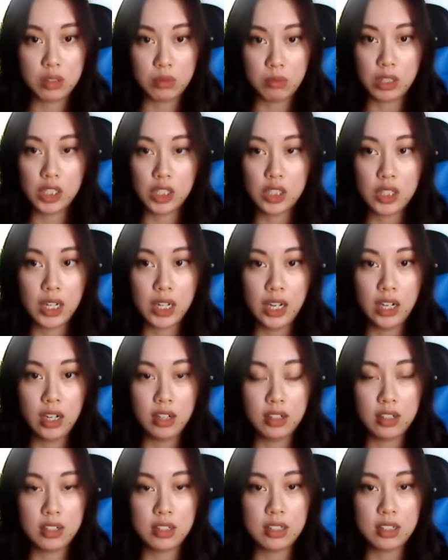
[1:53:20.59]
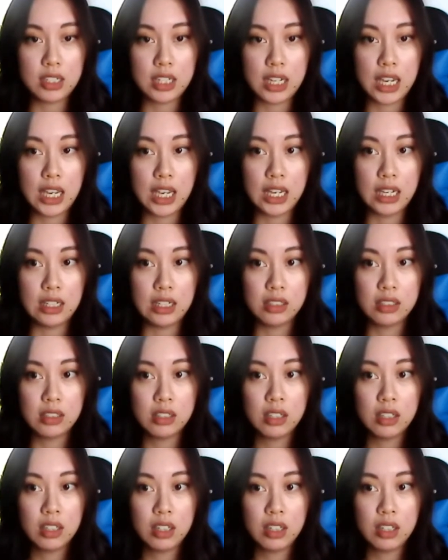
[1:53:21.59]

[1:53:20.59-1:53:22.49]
So we were trying to understand,